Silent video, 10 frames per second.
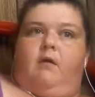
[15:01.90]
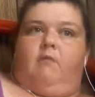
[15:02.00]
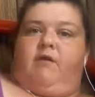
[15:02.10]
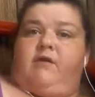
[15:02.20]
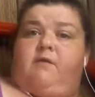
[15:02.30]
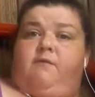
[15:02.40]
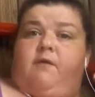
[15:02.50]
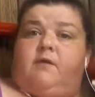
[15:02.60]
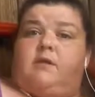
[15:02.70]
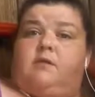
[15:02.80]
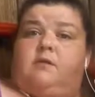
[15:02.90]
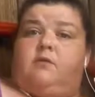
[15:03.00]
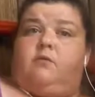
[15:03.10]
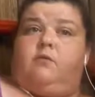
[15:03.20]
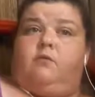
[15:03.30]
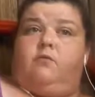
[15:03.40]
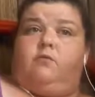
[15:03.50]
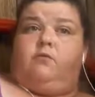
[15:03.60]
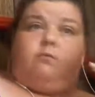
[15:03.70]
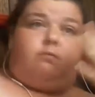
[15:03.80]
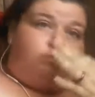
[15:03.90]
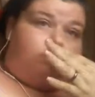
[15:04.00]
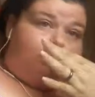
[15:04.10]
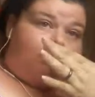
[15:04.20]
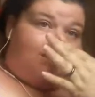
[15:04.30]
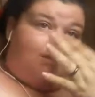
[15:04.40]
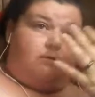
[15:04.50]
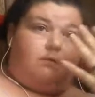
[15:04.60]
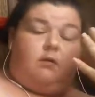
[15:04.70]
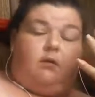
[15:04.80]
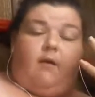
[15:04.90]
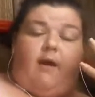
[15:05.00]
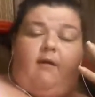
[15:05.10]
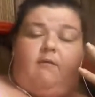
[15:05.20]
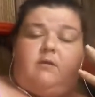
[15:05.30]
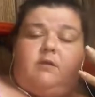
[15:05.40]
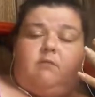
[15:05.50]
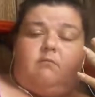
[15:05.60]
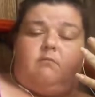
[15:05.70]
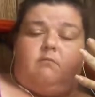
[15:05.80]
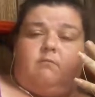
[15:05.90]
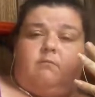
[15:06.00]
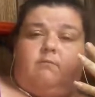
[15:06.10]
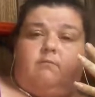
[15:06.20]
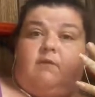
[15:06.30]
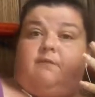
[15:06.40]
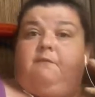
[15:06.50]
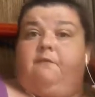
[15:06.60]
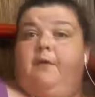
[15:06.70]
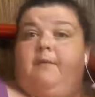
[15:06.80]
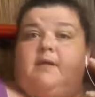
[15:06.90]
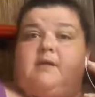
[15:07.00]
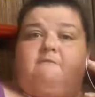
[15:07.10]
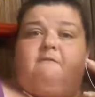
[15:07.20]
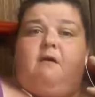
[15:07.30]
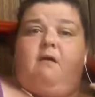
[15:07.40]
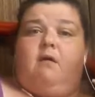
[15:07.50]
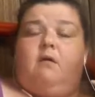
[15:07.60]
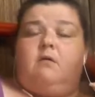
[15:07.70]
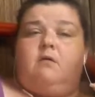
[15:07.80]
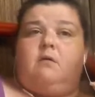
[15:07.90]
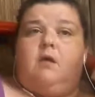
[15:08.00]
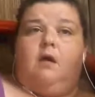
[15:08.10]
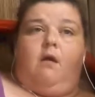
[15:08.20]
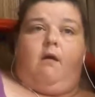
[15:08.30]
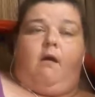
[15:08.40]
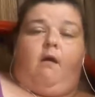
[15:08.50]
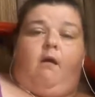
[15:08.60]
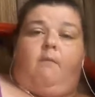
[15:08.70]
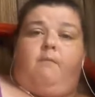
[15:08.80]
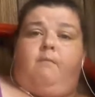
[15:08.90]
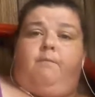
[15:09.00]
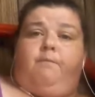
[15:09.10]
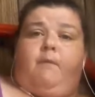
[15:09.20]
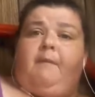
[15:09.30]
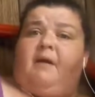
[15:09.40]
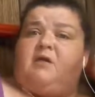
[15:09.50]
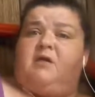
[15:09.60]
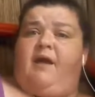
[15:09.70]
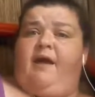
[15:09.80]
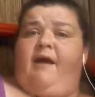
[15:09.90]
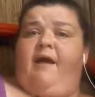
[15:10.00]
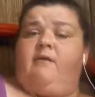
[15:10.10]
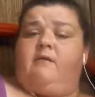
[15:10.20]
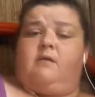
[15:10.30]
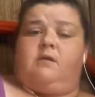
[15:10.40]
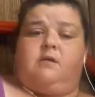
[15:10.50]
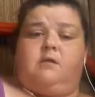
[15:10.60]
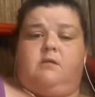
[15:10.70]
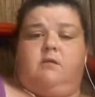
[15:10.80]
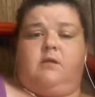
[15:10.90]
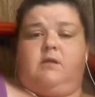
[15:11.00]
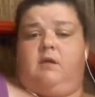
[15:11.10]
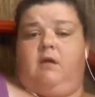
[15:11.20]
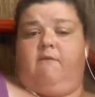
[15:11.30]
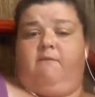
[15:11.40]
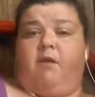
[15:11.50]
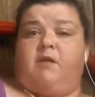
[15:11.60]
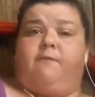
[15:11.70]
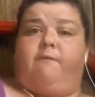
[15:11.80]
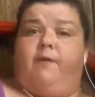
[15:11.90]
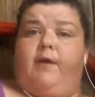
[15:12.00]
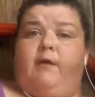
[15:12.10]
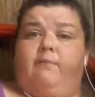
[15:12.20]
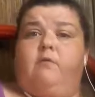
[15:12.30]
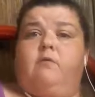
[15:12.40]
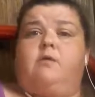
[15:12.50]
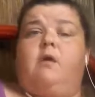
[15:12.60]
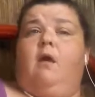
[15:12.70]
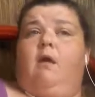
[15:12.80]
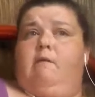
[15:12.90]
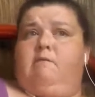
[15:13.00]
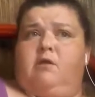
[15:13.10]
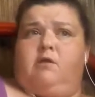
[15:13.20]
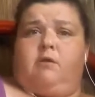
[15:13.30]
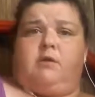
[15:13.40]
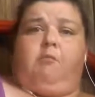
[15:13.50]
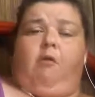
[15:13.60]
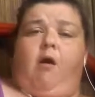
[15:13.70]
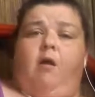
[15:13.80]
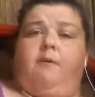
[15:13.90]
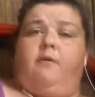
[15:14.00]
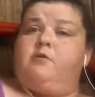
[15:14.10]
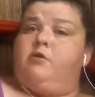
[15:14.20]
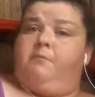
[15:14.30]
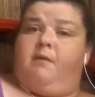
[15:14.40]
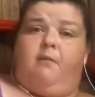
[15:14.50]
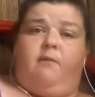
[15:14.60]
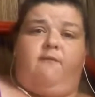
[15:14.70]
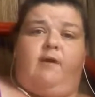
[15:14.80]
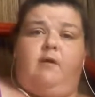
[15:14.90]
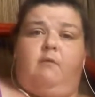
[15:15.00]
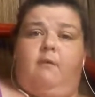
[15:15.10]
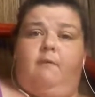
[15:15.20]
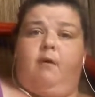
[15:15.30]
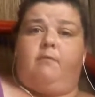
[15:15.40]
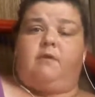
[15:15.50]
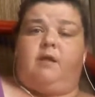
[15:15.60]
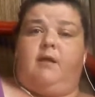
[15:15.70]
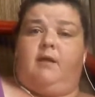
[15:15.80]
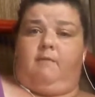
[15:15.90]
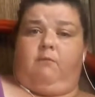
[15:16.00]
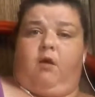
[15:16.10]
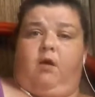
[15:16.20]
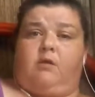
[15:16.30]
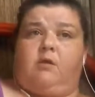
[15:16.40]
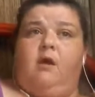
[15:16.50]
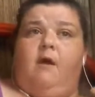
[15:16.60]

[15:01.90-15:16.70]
places for you to add some different freebies I find. I'm actually going to add this list of places for free ebooks. I'm going to do it as a blog post, so you'll be able to find it on my website in the blogs.